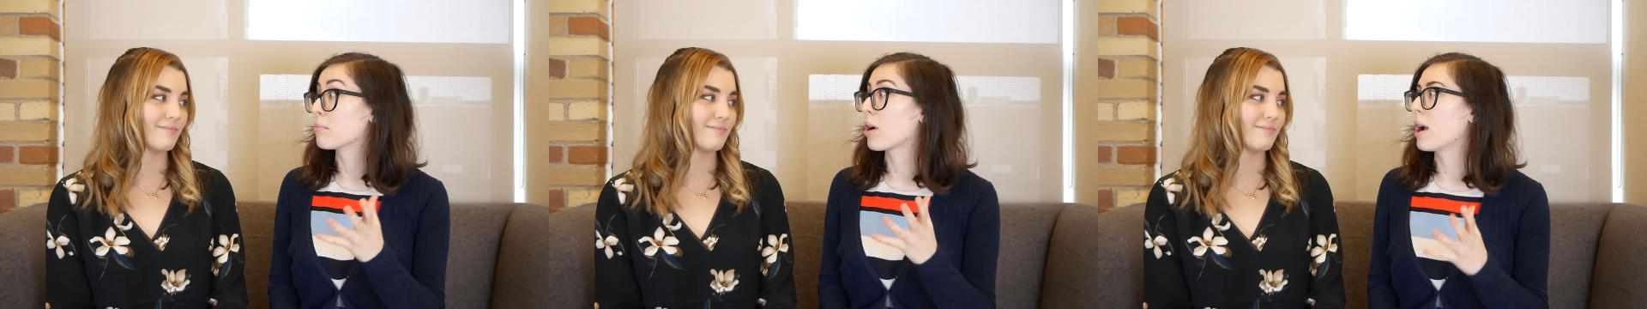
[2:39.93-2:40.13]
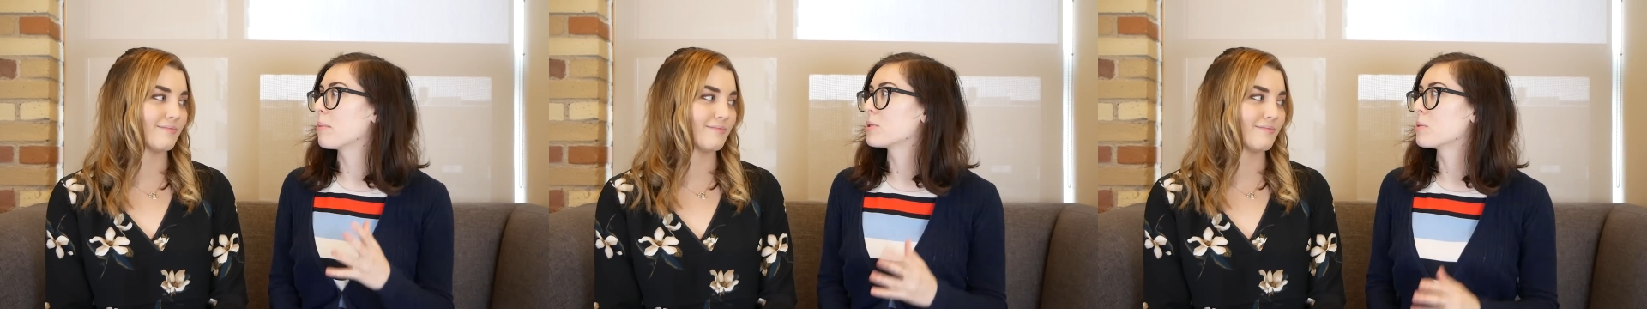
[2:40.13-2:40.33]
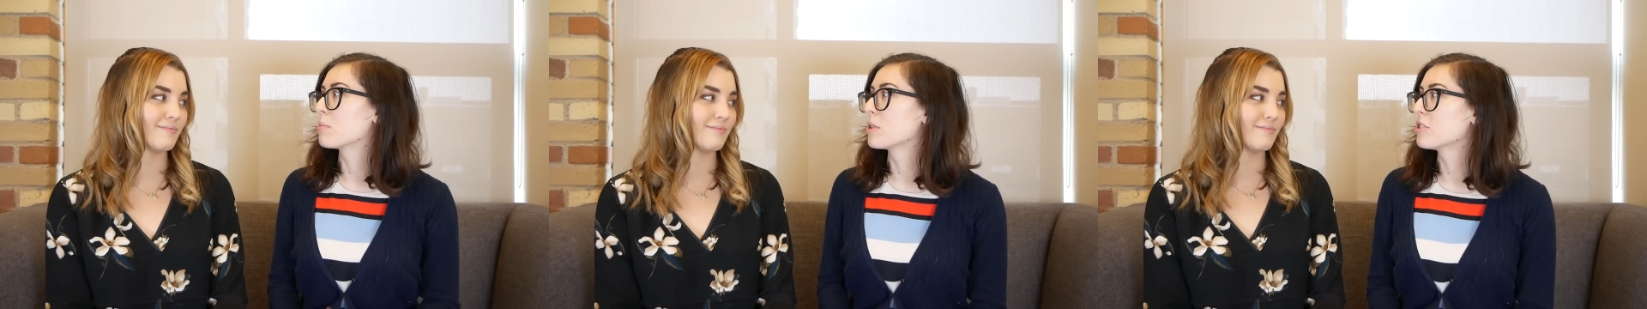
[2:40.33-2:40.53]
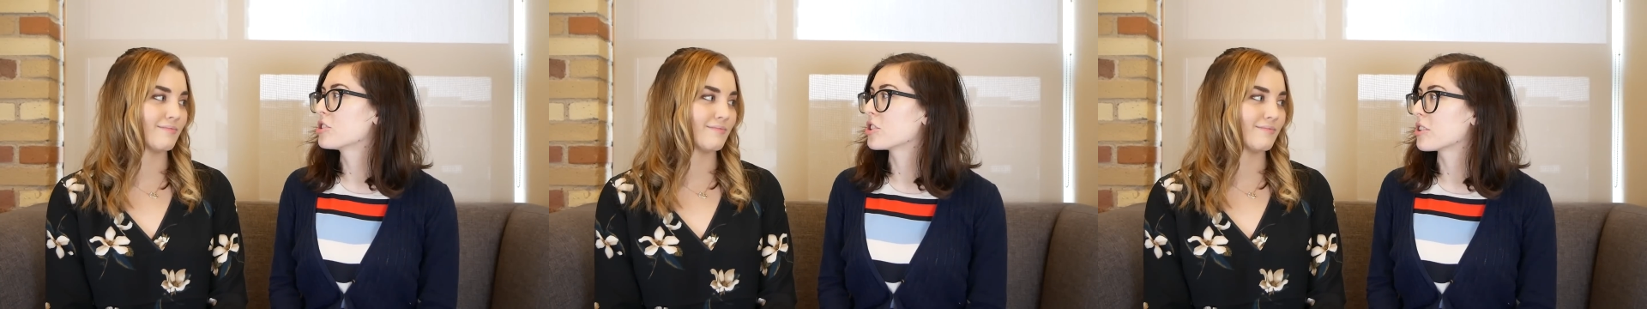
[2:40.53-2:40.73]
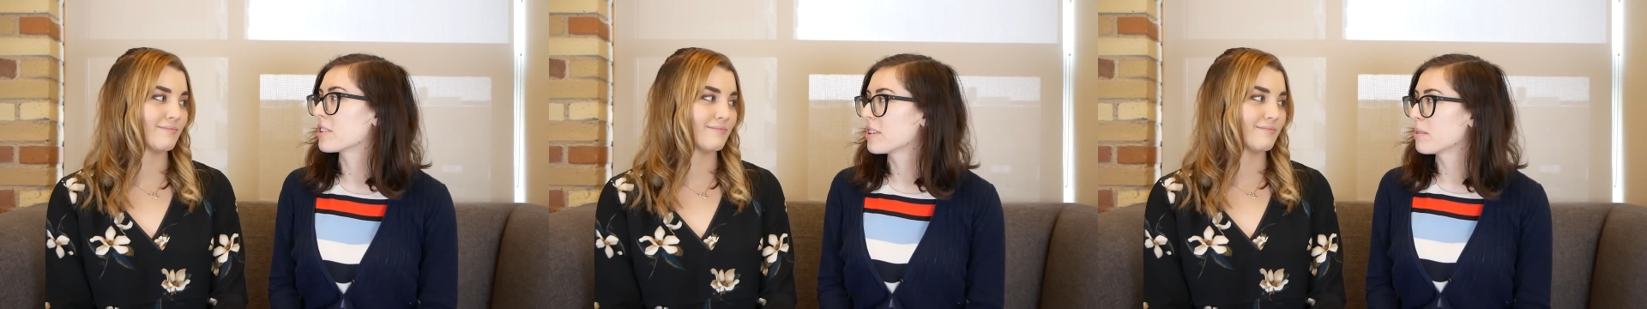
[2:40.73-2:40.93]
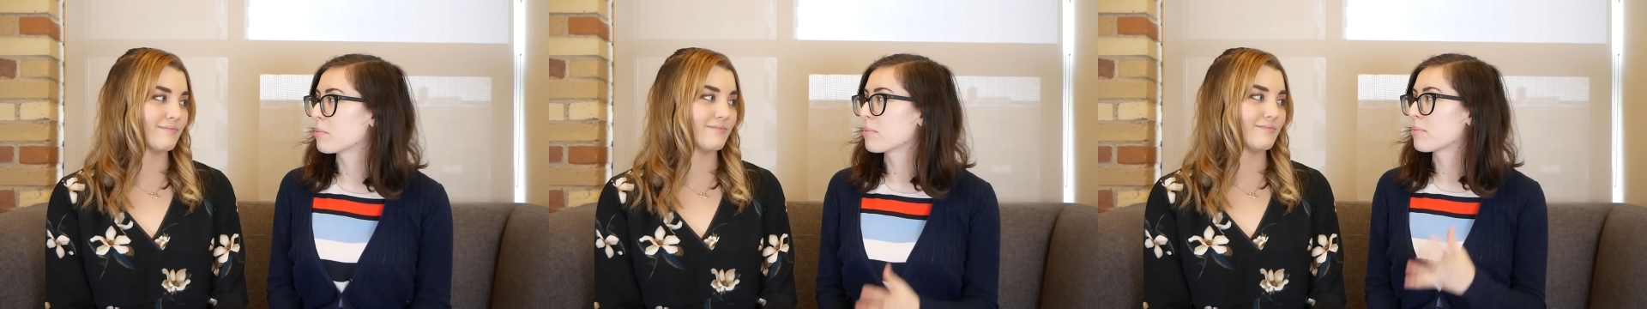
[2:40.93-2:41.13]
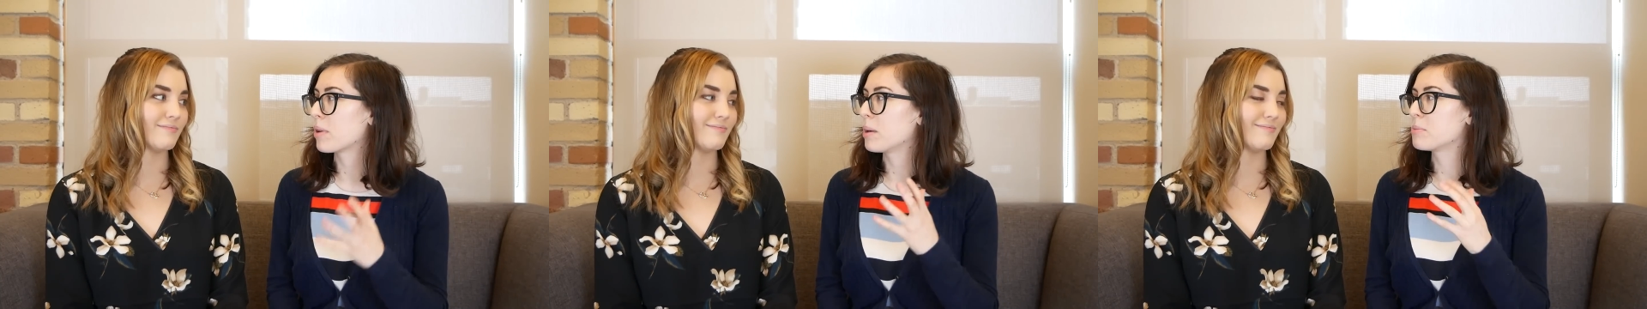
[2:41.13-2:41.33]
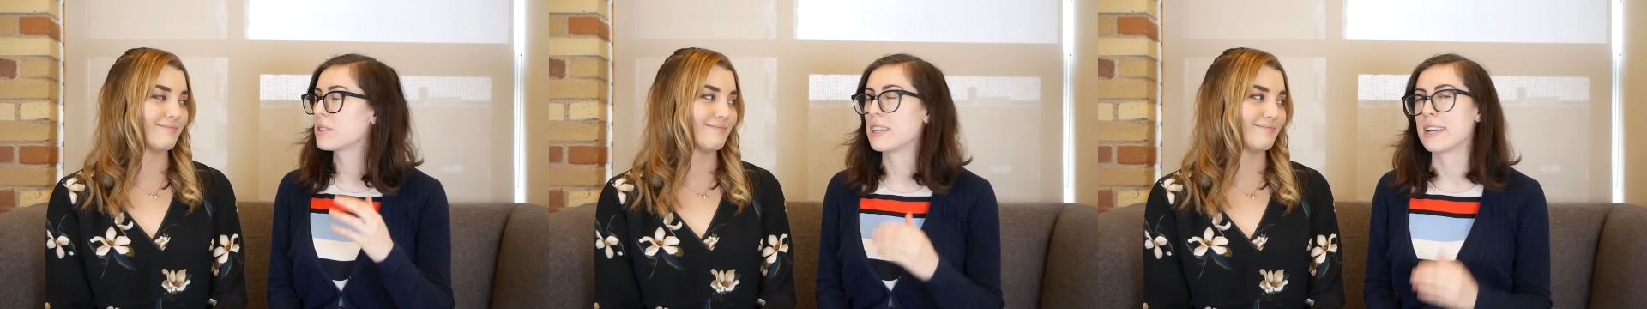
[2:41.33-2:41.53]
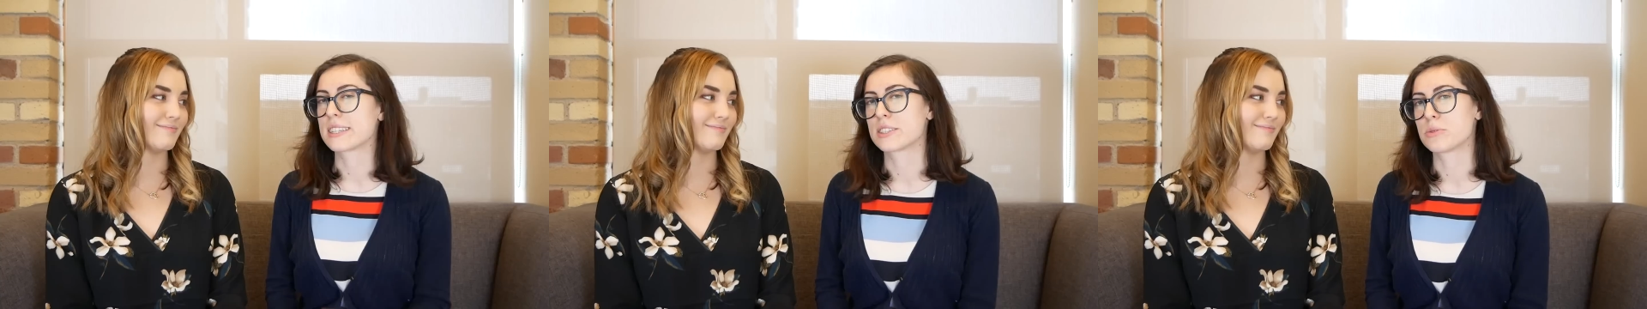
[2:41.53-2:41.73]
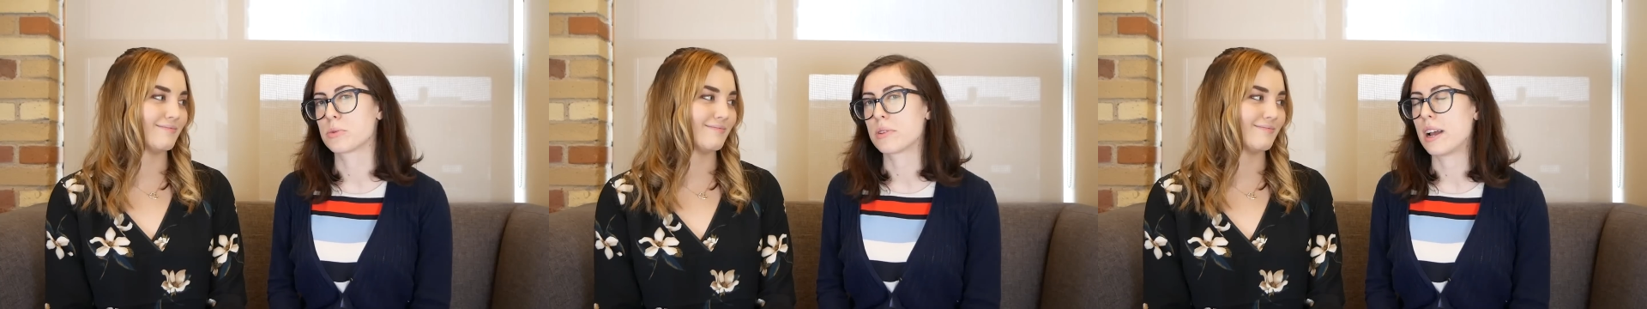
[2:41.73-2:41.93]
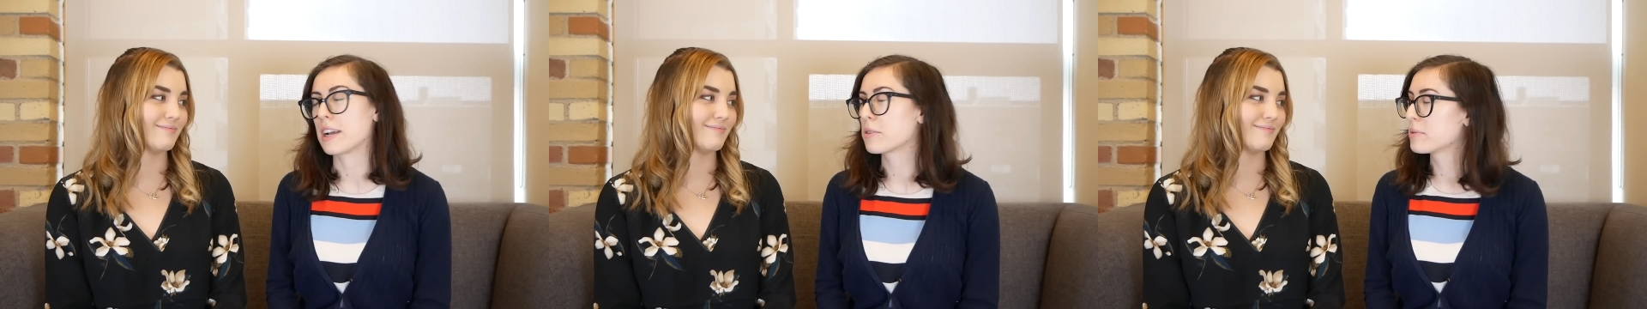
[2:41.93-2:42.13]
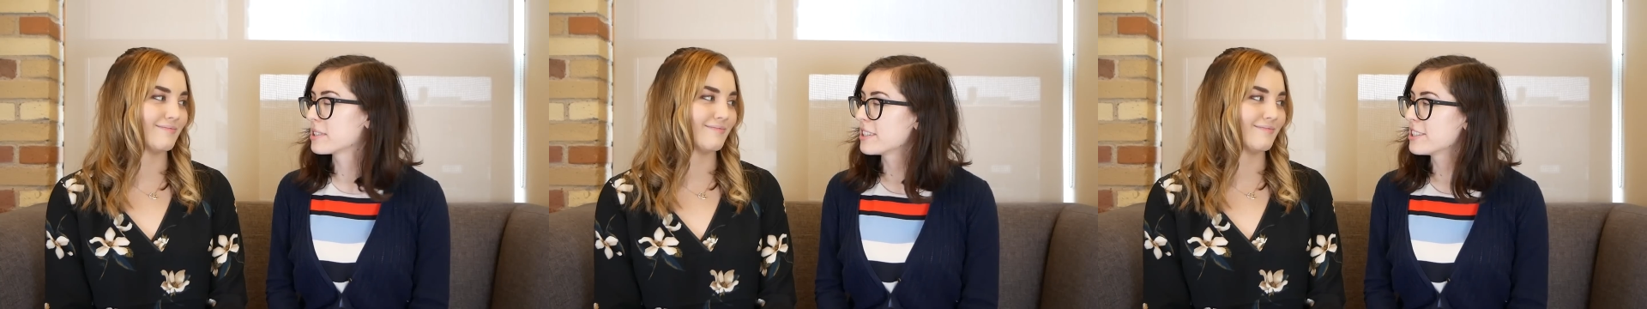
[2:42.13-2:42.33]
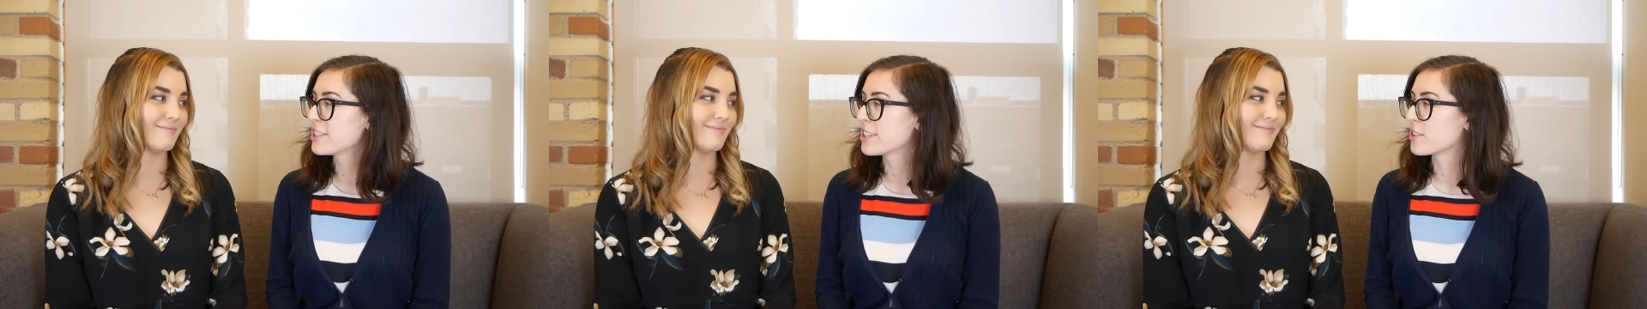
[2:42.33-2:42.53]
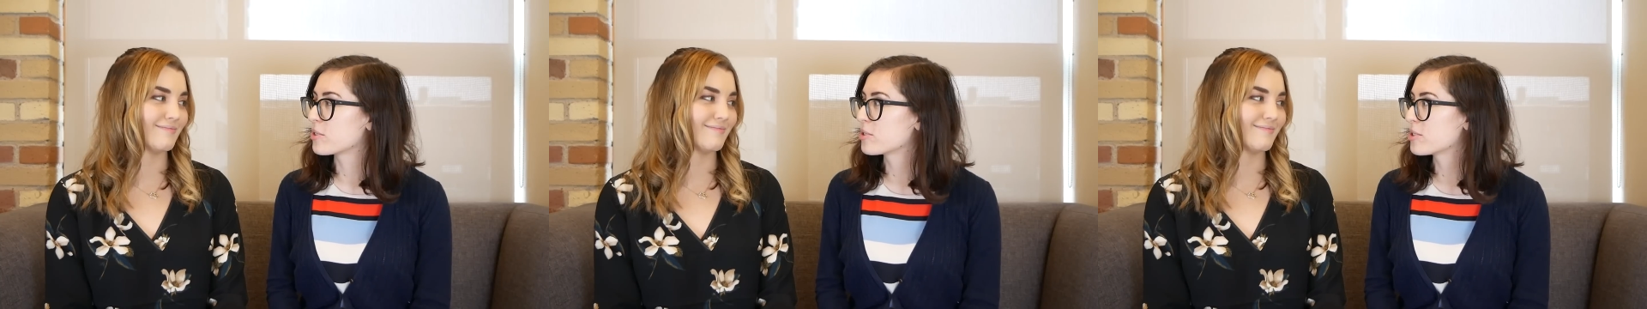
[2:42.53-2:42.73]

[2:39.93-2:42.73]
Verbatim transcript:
Speaker 1: Perhaps a merger, perhaps an acquisition or